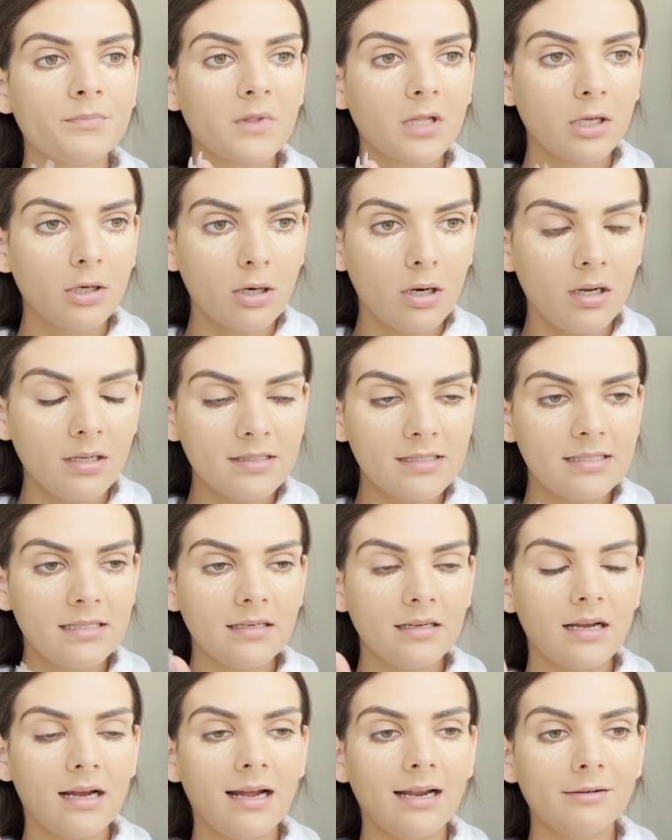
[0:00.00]
Constant
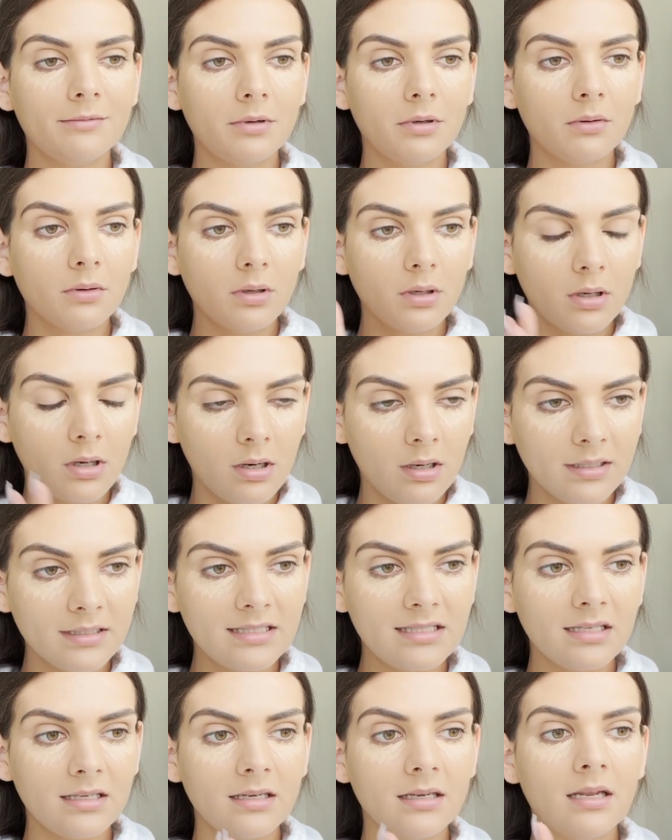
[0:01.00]
chiro,
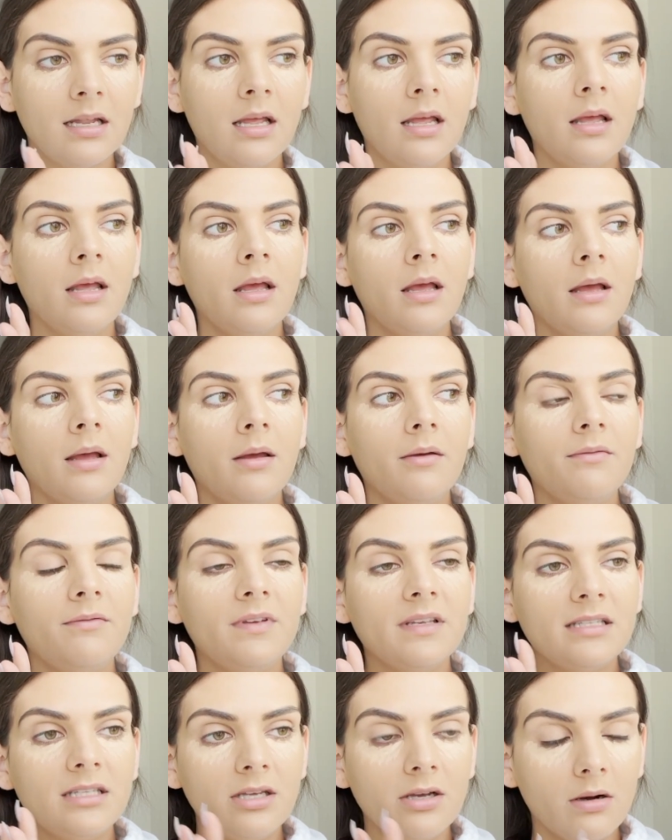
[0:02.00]
constant
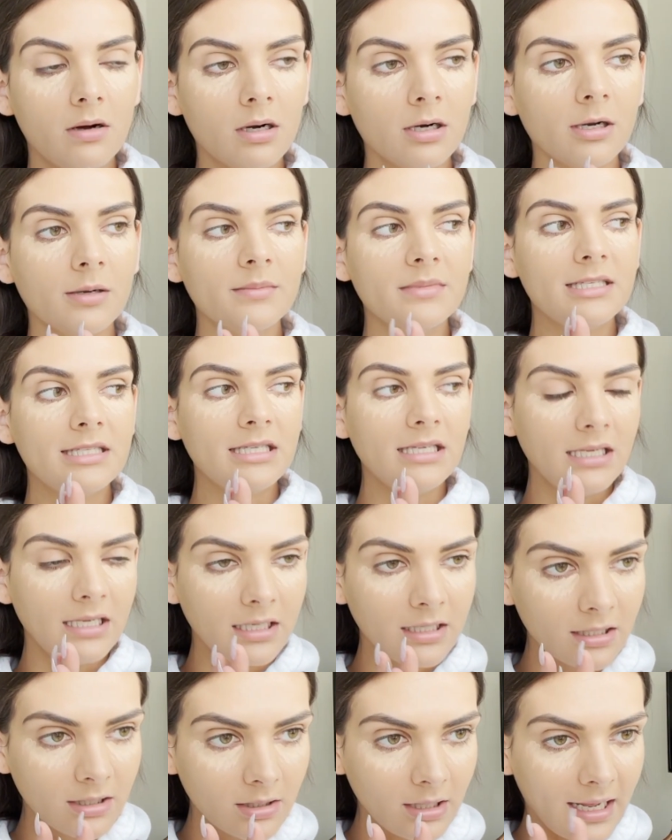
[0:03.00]
physio,
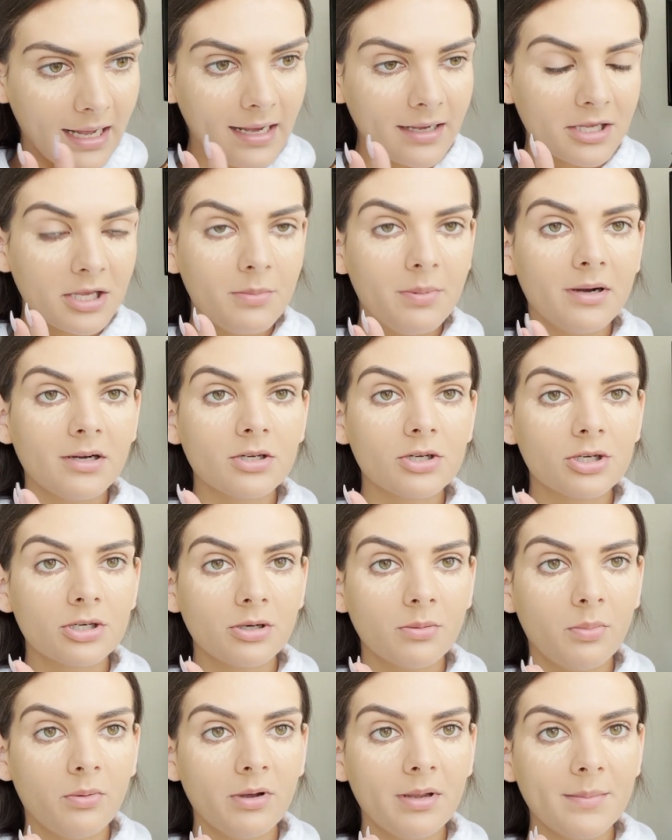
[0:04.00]
RMT, acupuncture
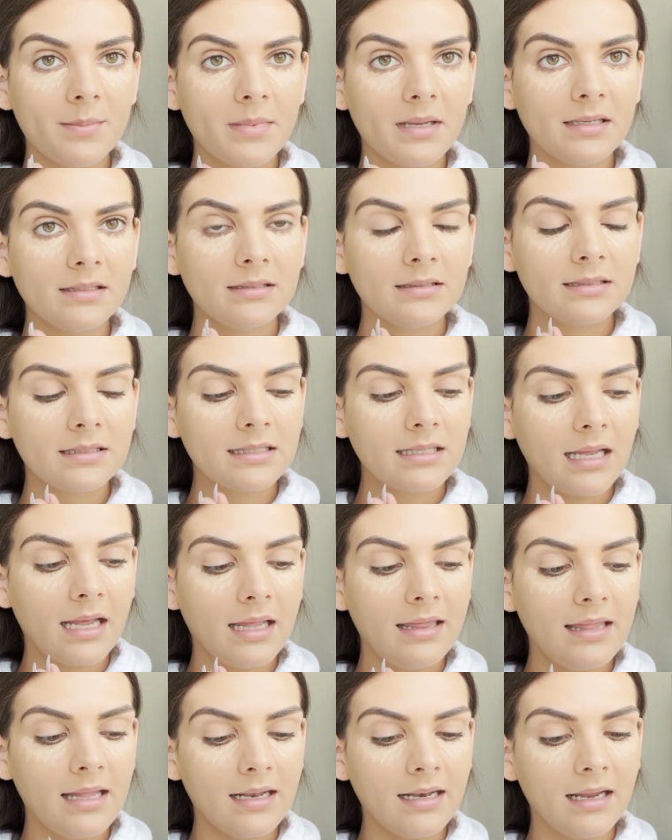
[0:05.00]
appointments,
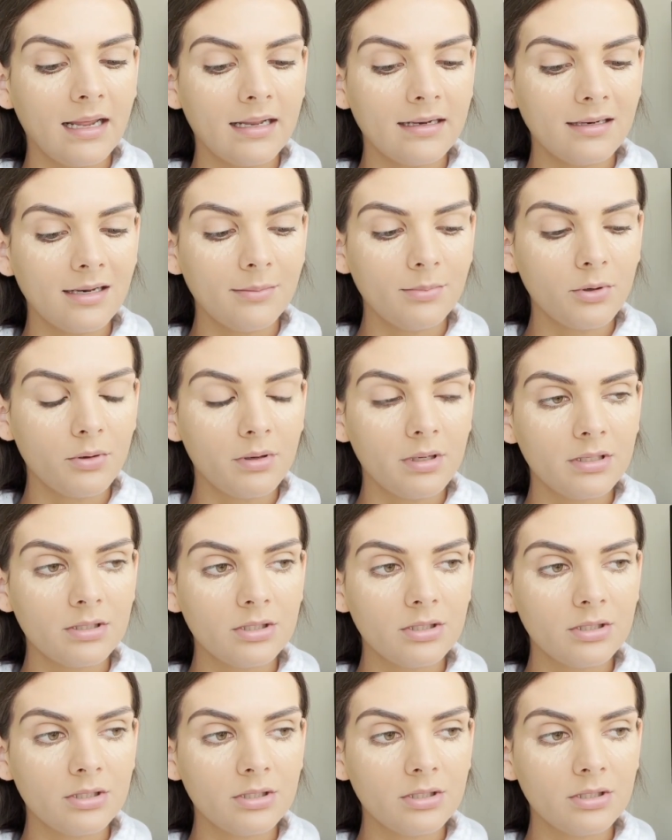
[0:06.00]
and then I ended up going